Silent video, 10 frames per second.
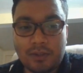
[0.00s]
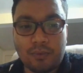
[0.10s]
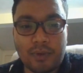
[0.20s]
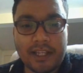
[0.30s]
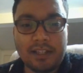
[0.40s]

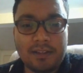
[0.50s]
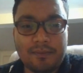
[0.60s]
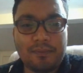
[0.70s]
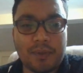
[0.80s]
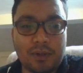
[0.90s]
Why?
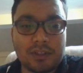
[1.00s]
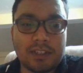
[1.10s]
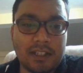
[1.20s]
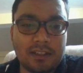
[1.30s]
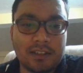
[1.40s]
Because
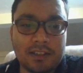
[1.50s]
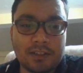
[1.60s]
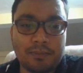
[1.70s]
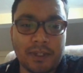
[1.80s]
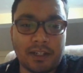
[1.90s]
this
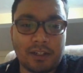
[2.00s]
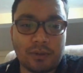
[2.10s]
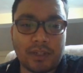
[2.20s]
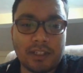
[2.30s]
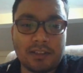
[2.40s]
is pinned.
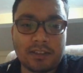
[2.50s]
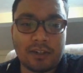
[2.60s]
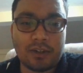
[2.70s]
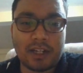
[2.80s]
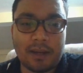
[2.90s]
Okay, this
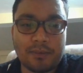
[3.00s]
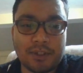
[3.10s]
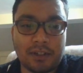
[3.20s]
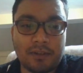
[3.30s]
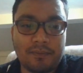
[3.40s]
cannot
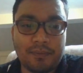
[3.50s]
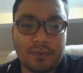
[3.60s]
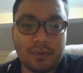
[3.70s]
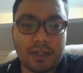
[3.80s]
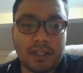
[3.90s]
capture.
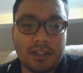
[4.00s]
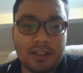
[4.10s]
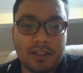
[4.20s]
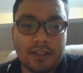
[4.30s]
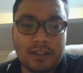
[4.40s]
Okay,
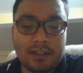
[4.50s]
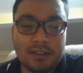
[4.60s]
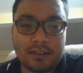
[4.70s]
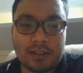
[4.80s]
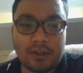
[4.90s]

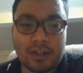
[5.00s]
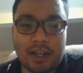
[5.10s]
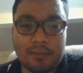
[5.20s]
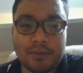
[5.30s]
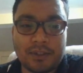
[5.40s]
this cannot
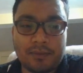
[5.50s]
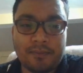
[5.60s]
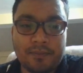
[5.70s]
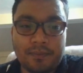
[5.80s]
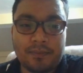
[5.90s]
capture.
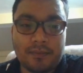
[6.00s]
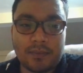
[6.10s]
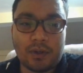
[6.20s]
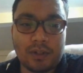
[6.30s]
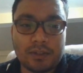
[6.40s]

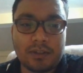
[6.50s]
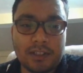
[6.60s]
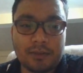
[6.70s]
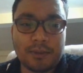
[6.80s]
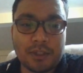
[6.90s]
Also
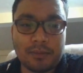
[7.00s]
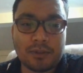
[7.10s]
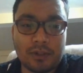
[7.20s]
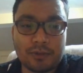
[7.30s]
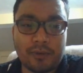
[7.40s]
this bishop is
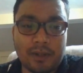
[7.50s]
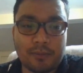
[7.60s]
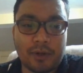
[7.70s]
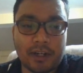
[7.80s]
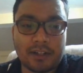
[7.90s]
also well
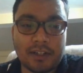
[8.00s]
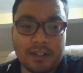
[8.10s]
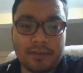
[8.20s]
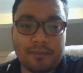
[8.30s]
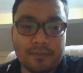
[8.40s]

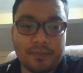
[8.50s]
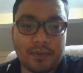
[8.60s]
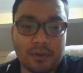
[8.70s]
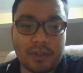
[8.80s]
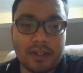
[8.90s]
protected.
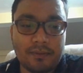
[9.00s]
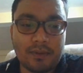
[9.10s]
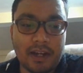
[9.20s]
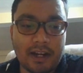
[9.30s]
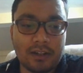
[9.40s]
Okay,
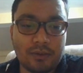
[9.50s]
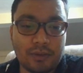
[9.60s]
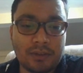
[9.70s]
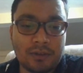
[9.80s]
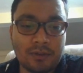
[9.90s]
and
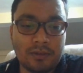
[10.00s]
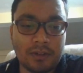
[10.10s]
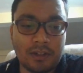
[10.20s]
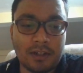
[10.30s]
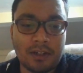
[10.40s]
this
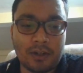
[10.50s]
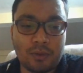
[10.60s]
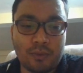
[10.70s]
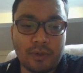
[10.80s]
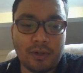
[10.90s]

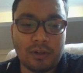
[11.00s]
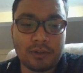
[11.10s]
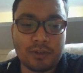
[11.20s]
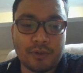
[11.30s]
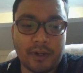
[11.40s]
rook will
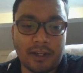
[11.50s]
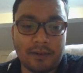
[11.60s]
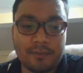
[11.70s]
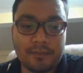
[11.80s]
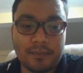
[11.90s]
also join.
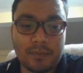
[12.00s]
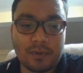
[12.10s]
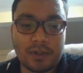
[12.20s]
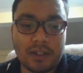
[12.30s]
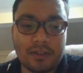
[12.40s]

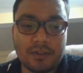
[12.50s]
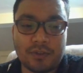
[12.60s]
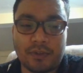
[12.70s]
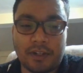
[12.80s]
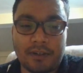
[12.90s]
Okay, join.